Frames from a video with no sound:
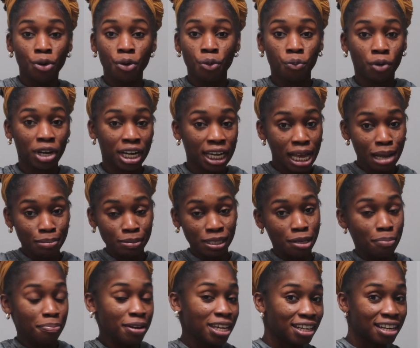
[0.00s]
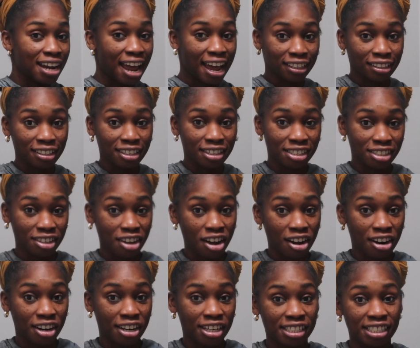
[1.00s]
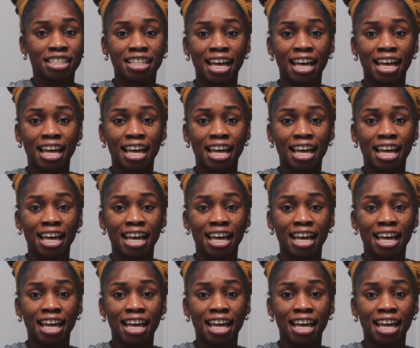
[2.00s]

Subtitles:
when it comes to pitted acne scars,